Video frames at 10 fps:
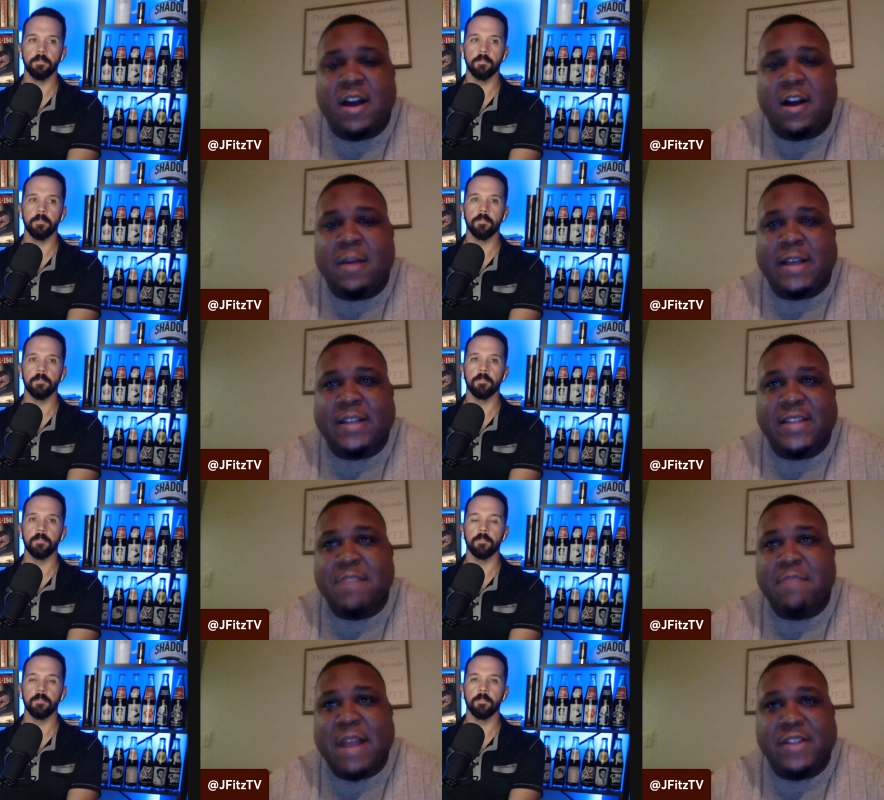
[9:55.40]
Speaker 1: I can
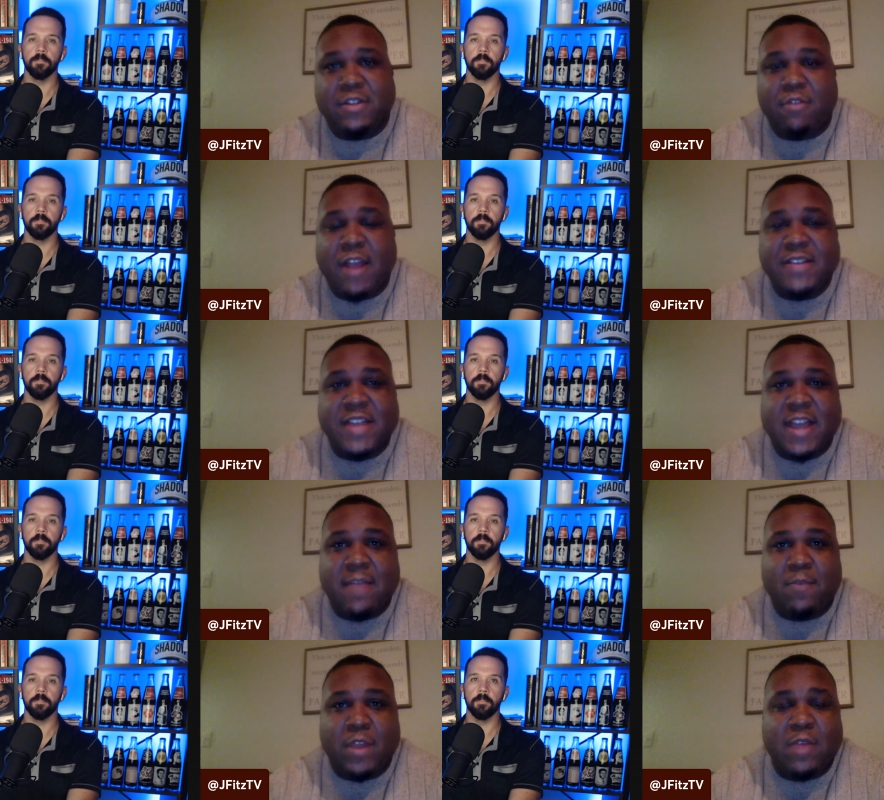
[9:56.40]
think back to the Rice game
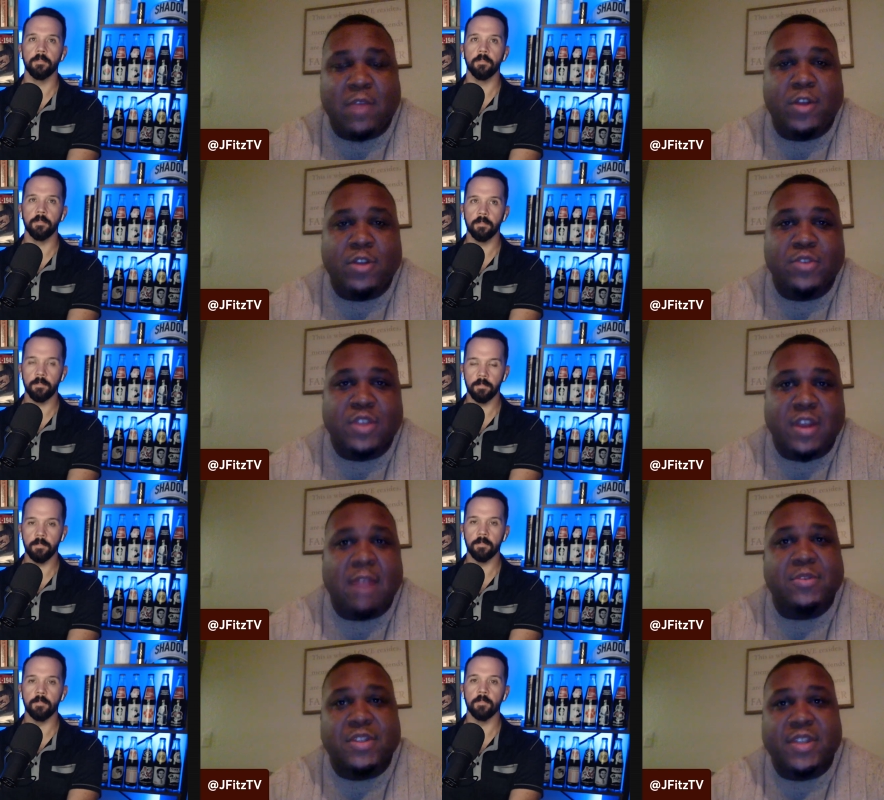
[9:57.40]
when they were in Houston. I
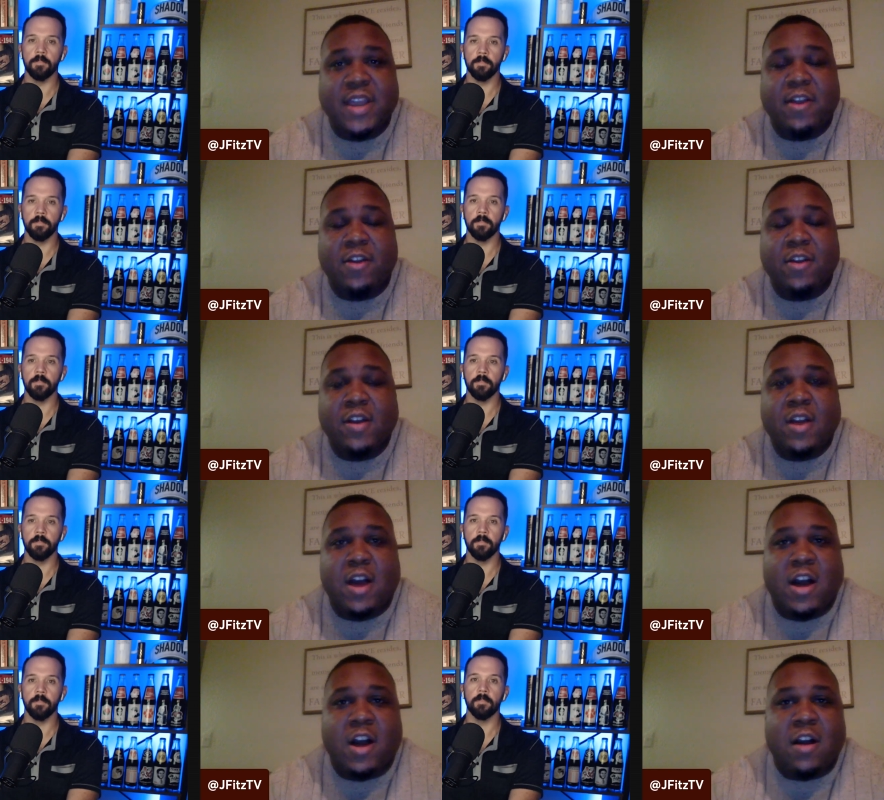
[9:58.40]
was there.
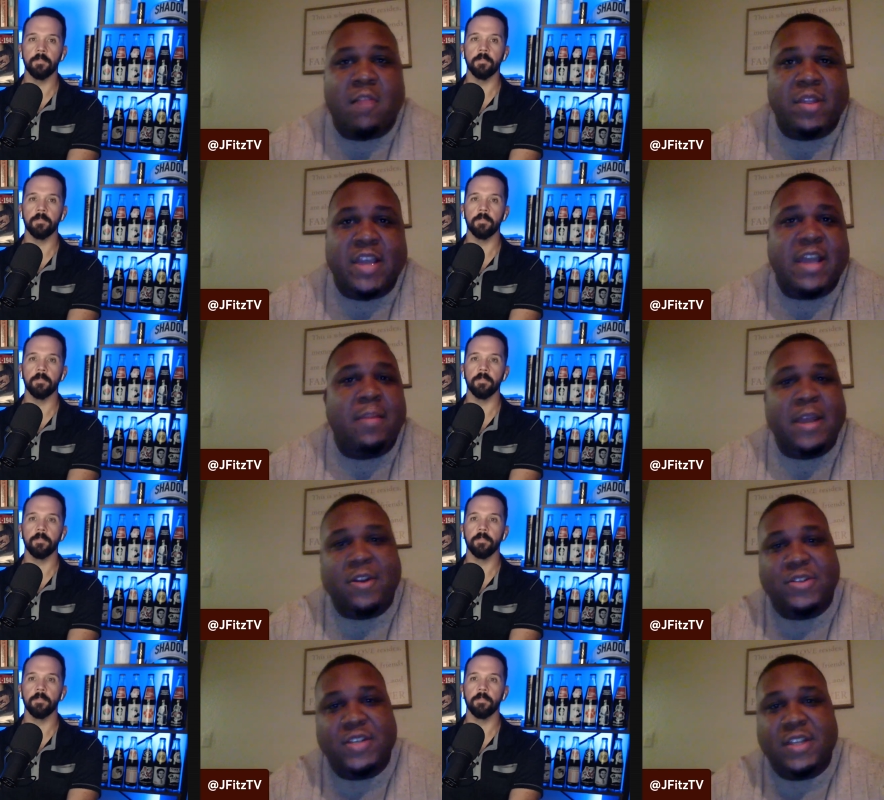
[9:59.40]
and Caleb
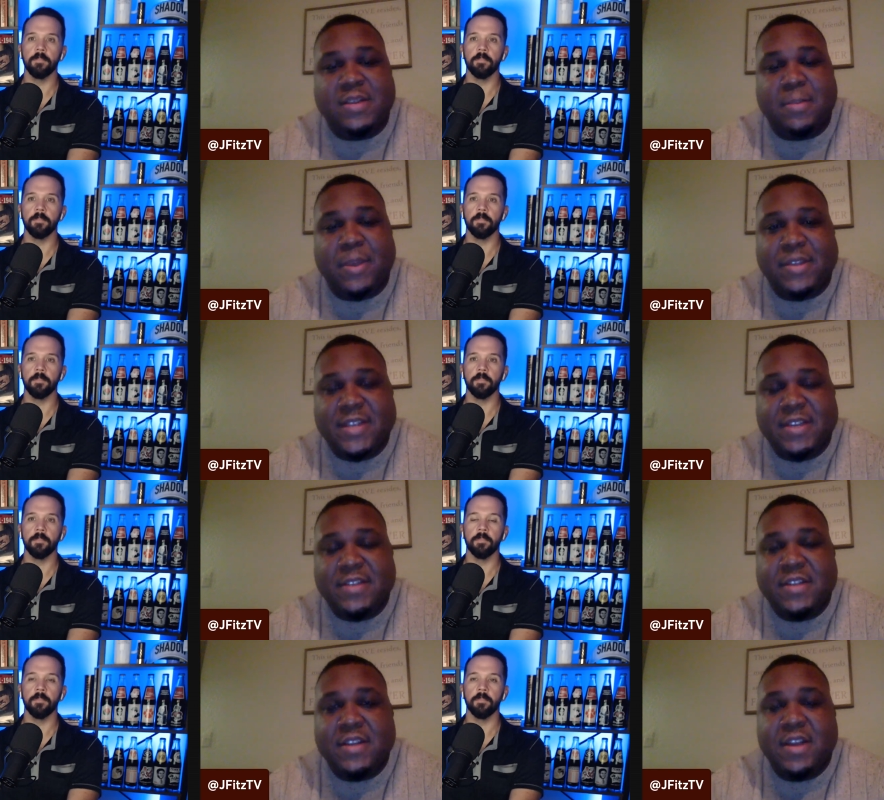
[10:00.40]
Anderson gets a pick
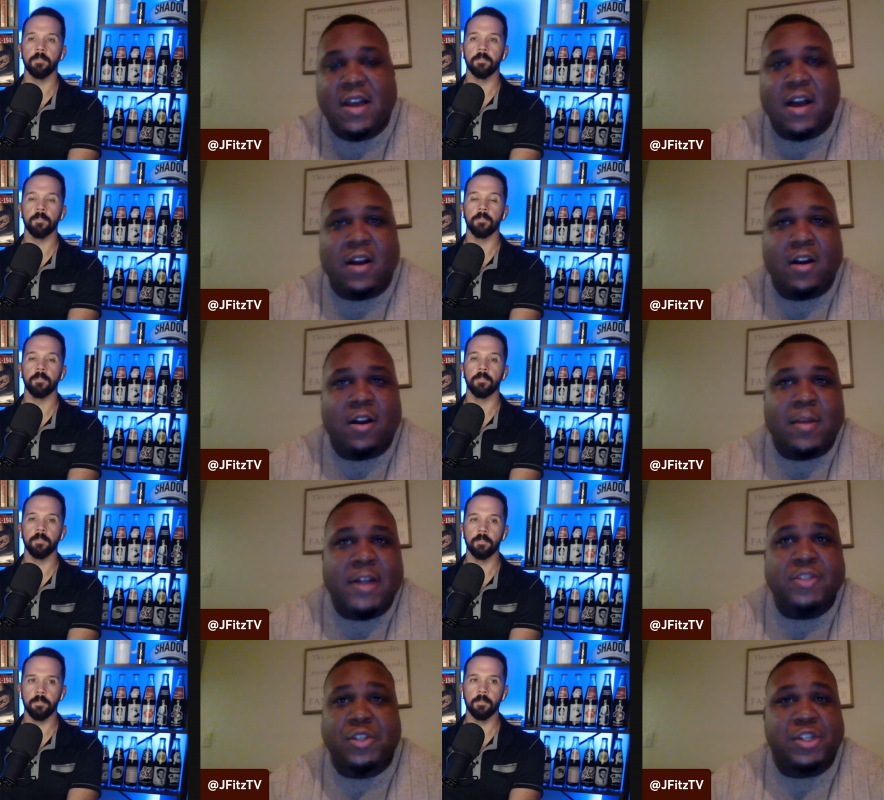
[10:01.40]
six.
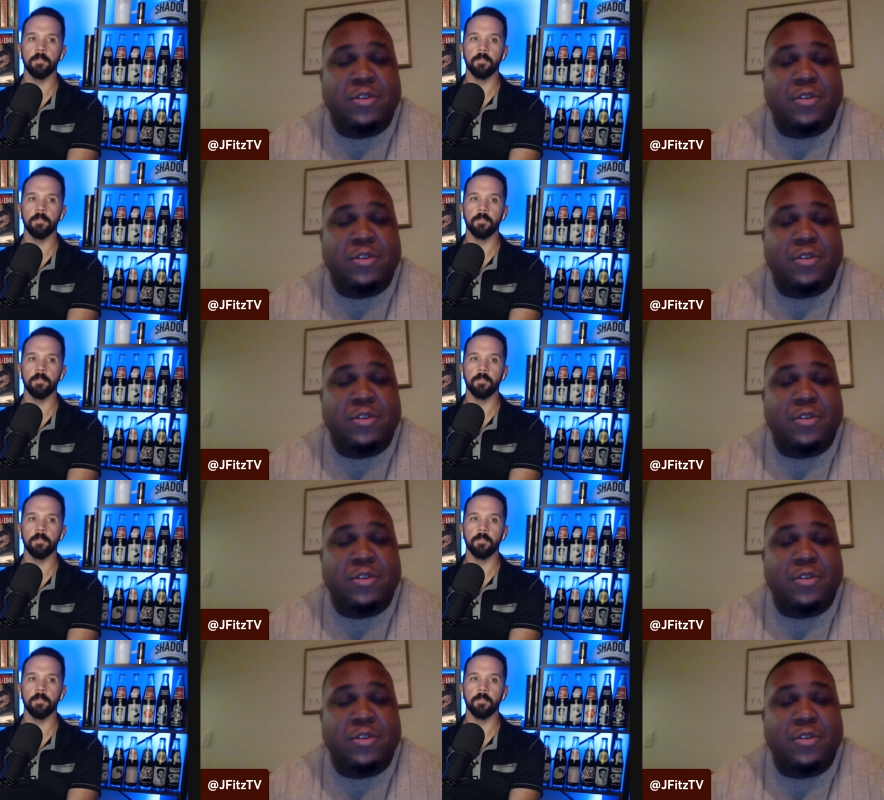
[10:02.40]
Andre